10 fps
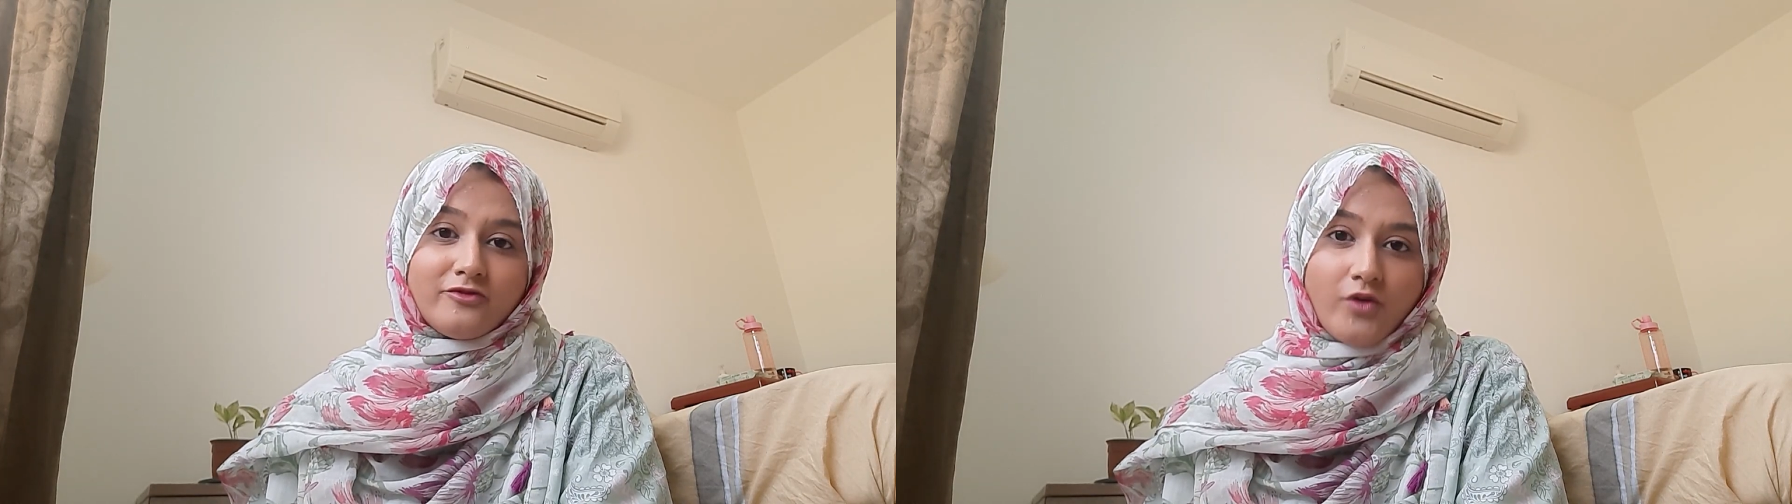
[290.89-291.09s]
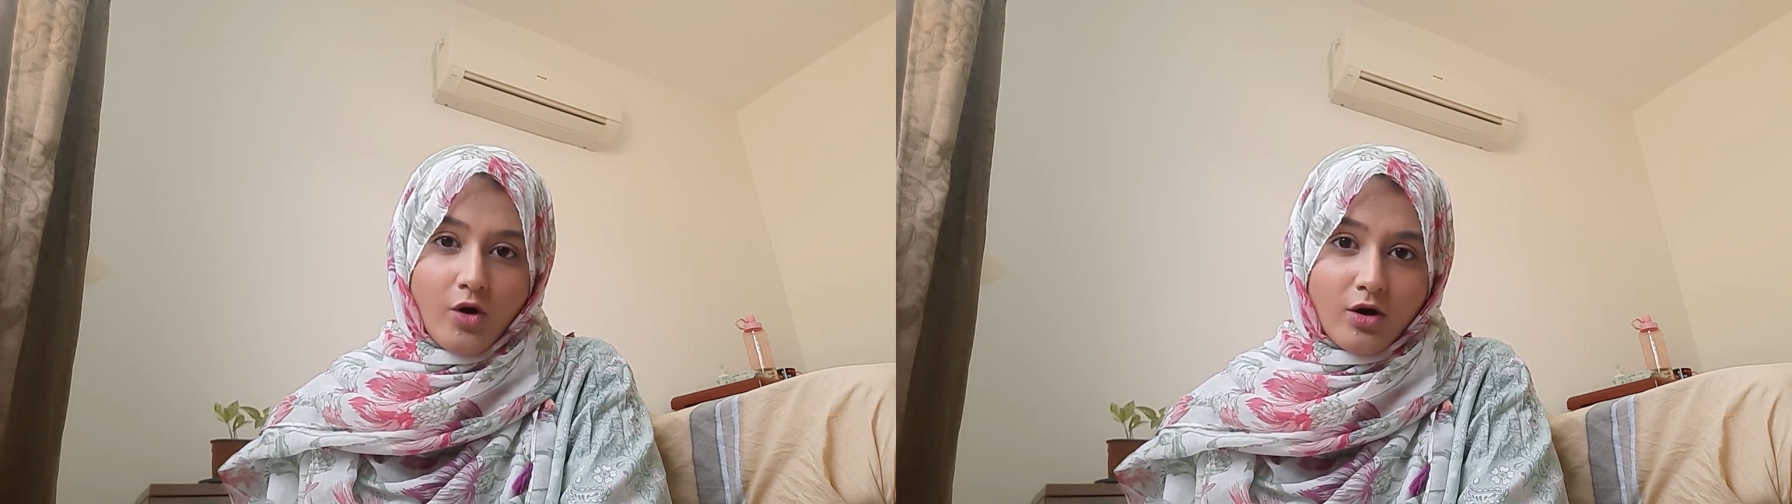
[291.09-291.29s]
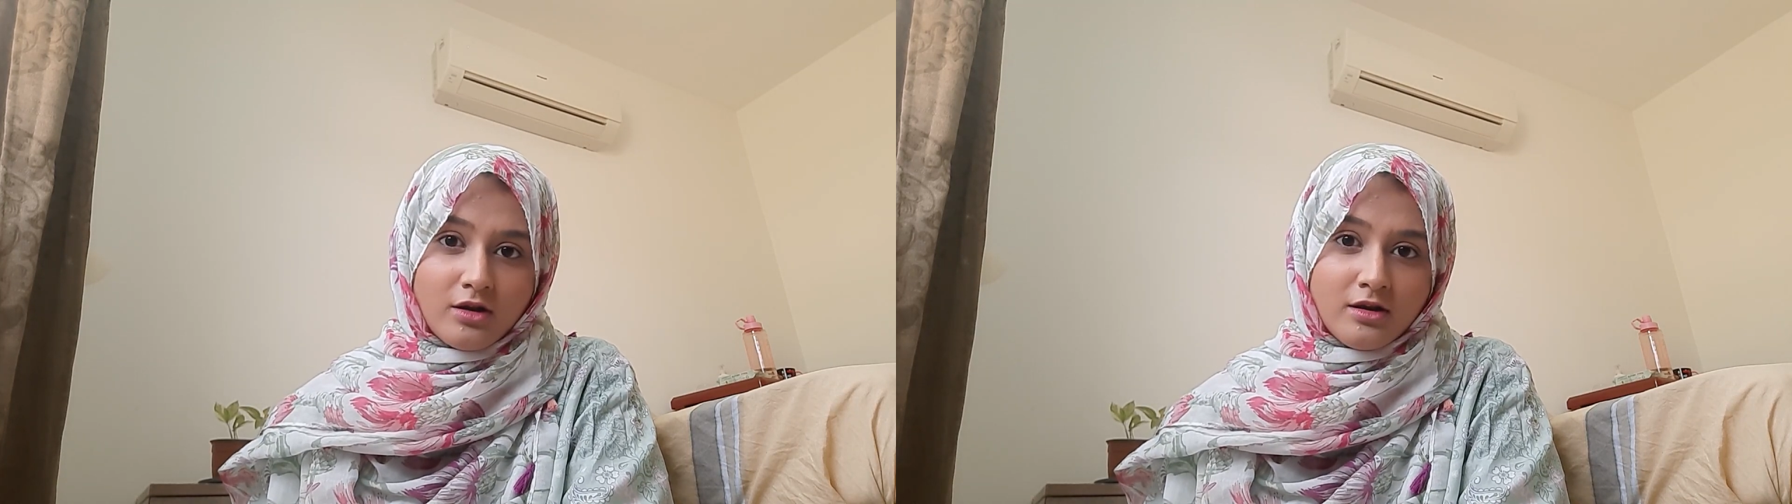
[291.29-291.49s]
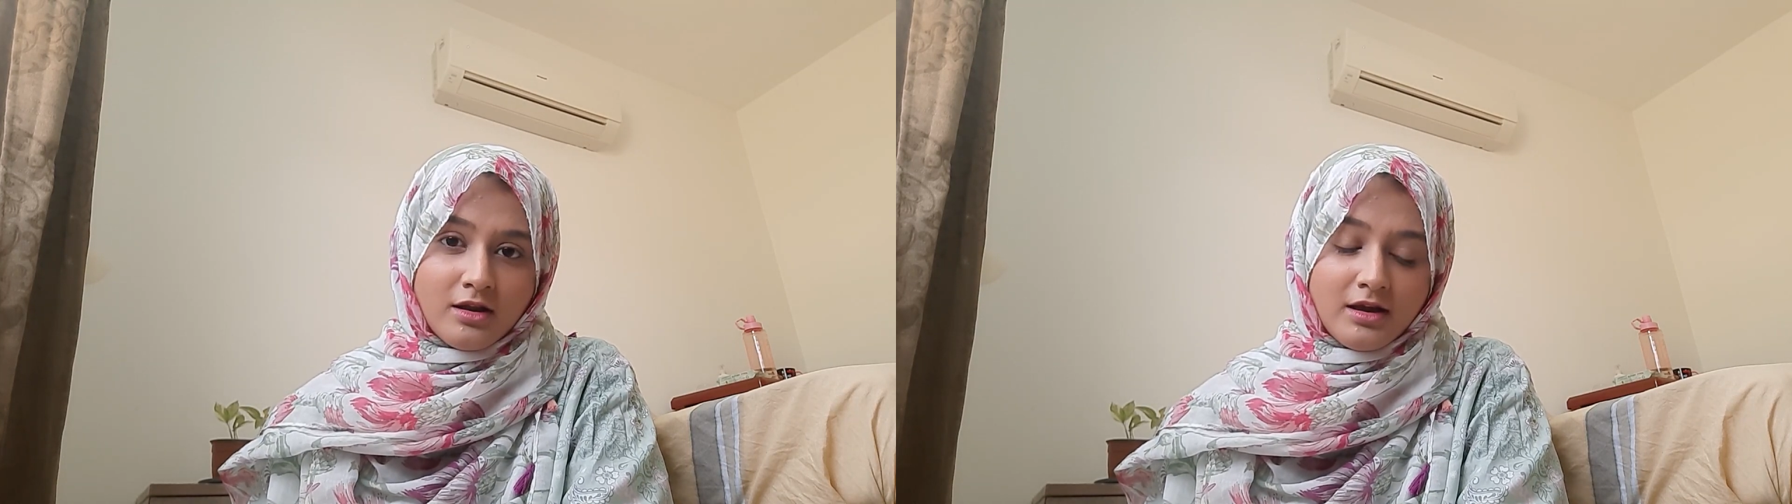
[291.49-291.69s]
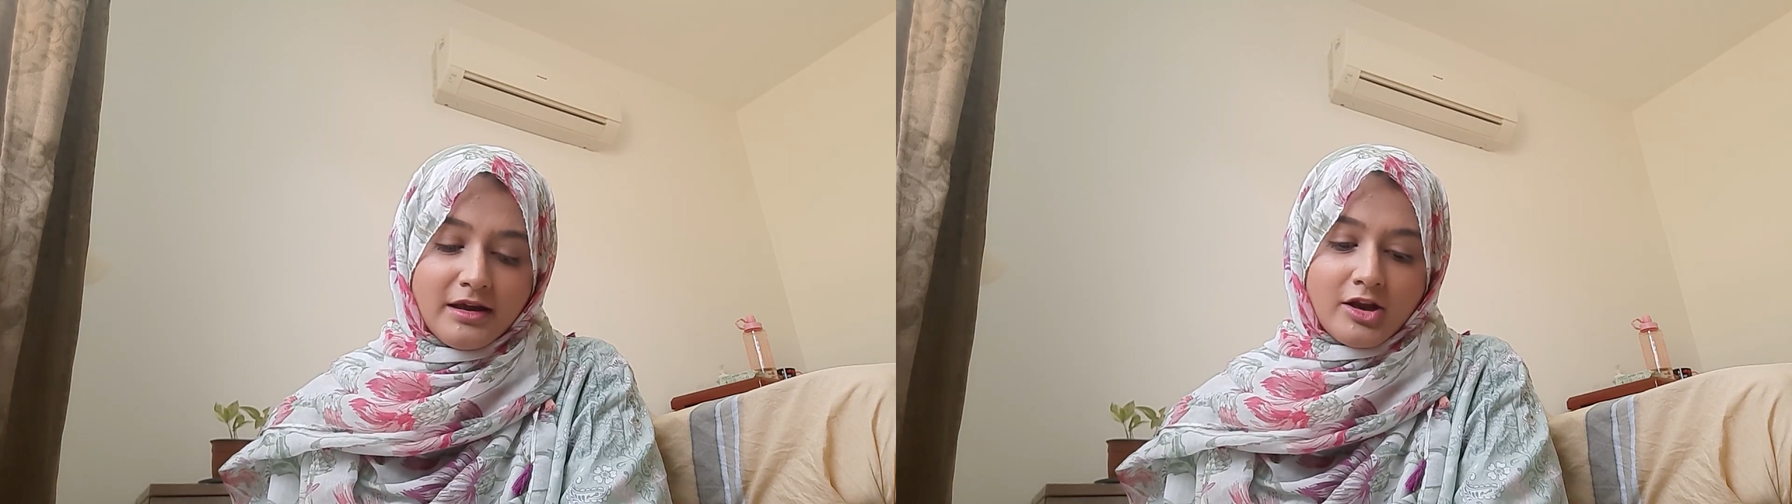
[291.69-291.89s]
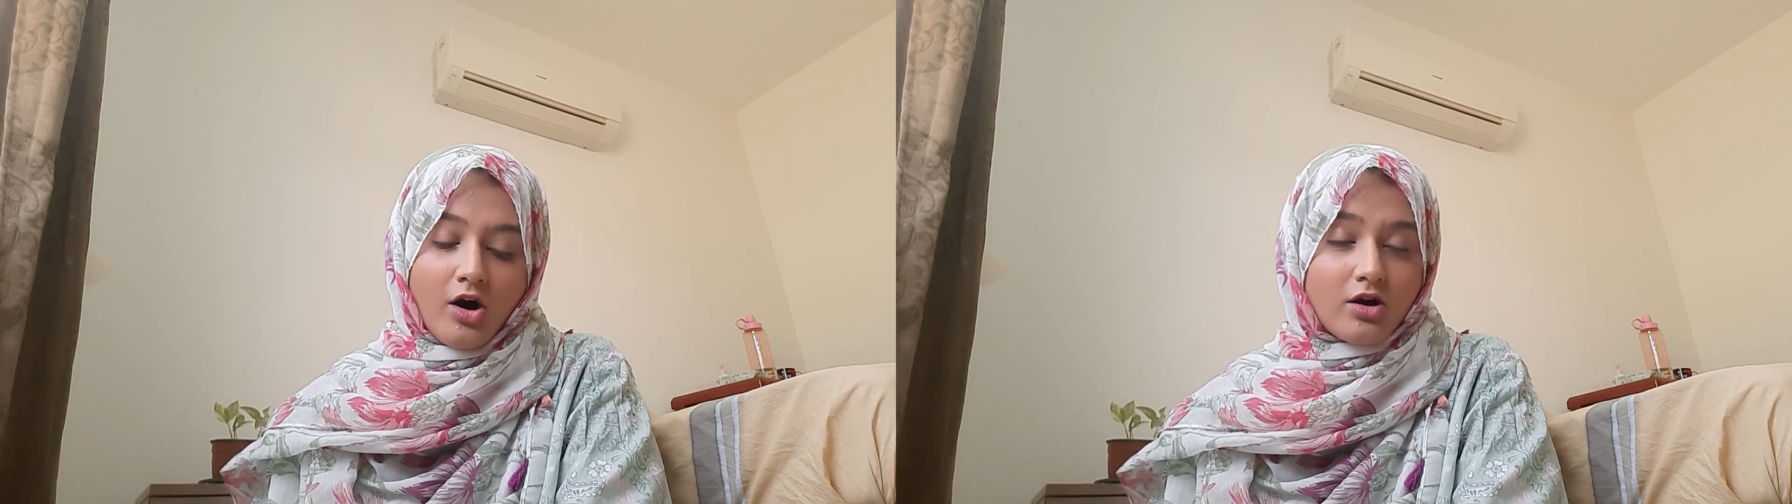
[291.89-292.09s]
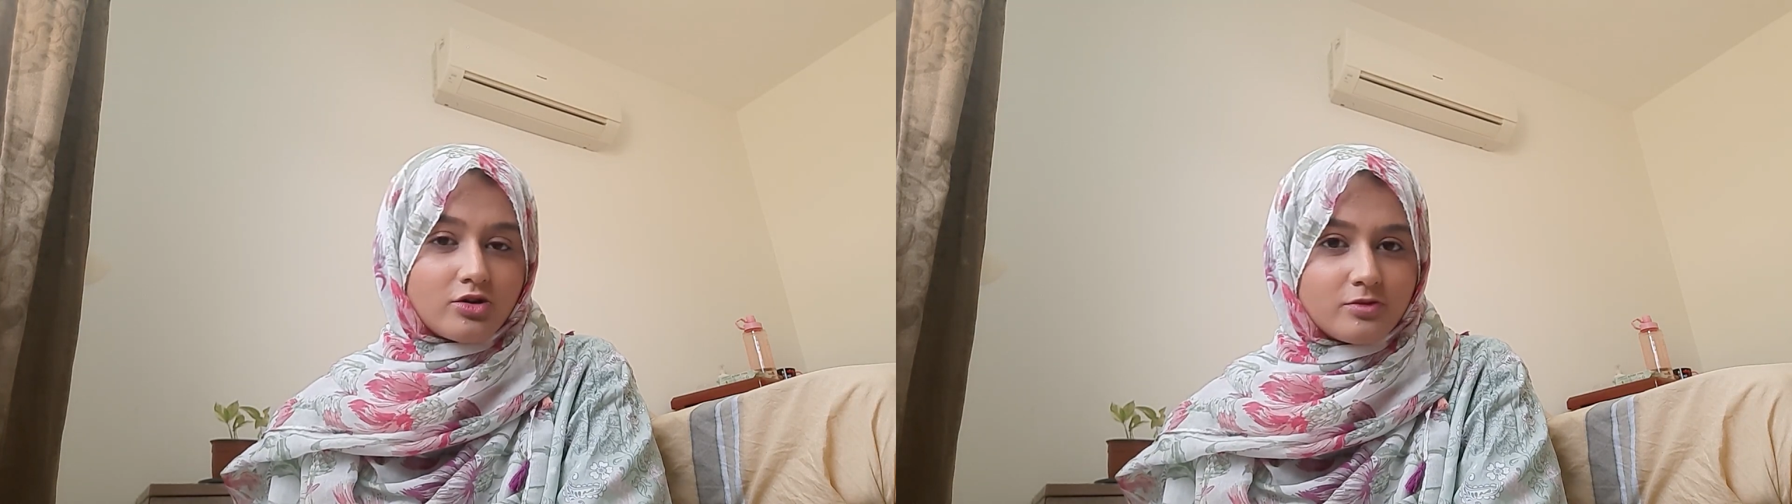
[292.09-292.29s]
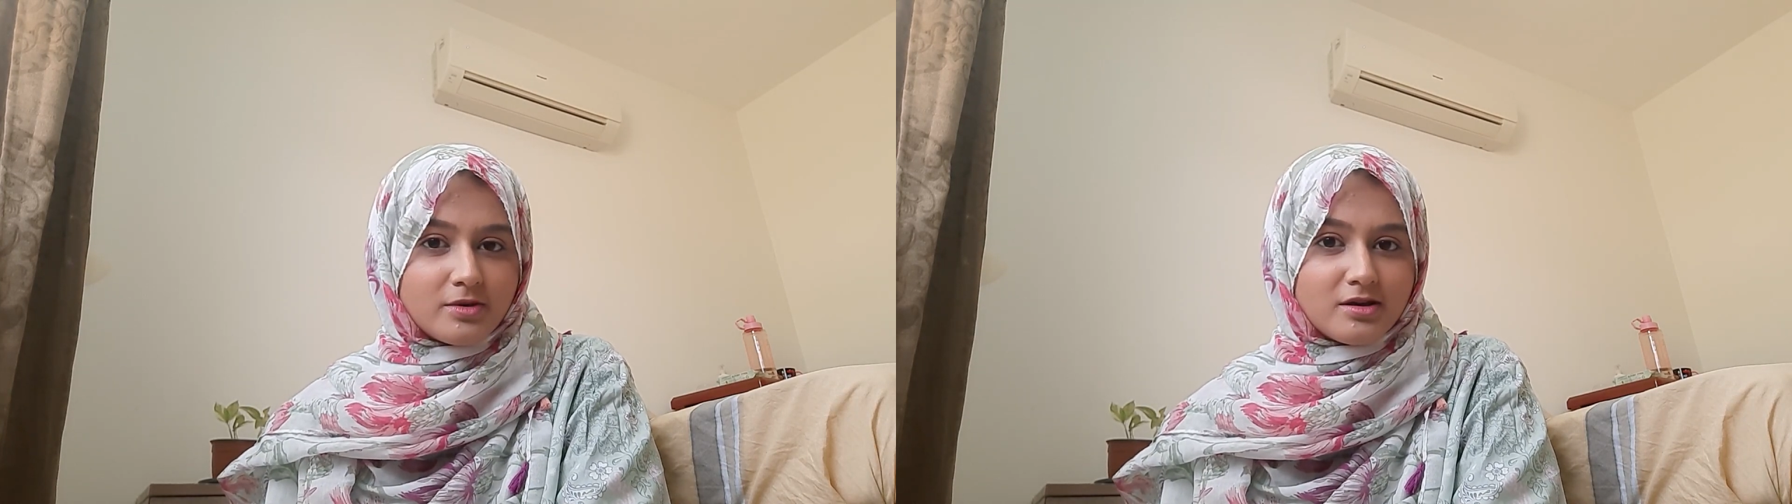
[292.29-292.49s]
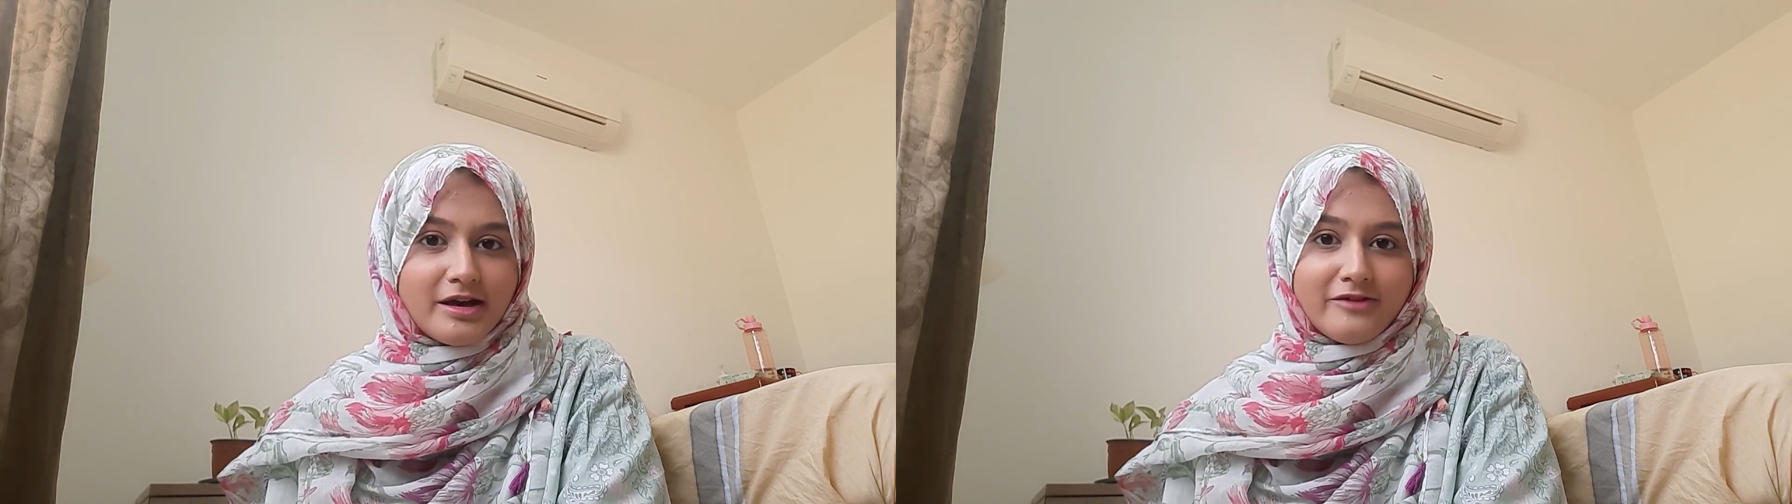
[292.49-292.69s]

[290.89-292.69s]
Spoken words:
fall, in October.